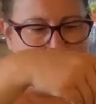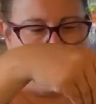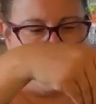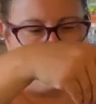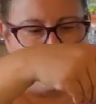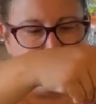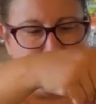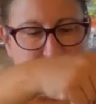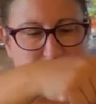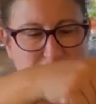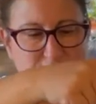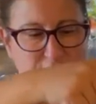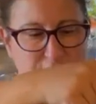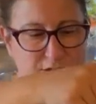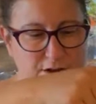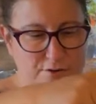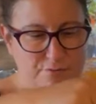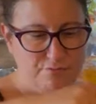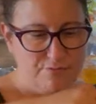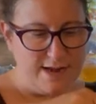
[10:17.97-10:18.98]
and I'm just
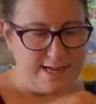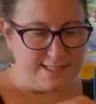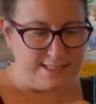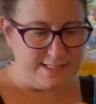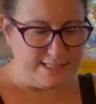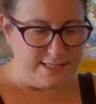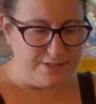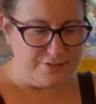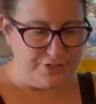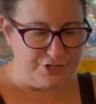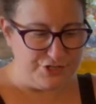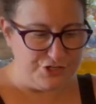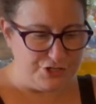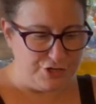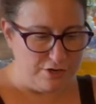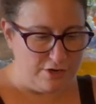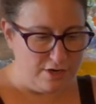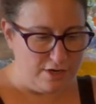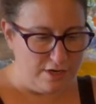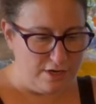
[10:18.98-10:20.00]
gonna rest it in the
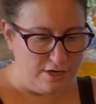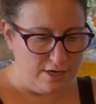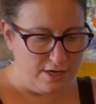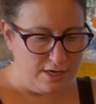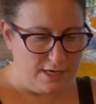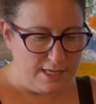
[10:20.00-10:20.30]
jar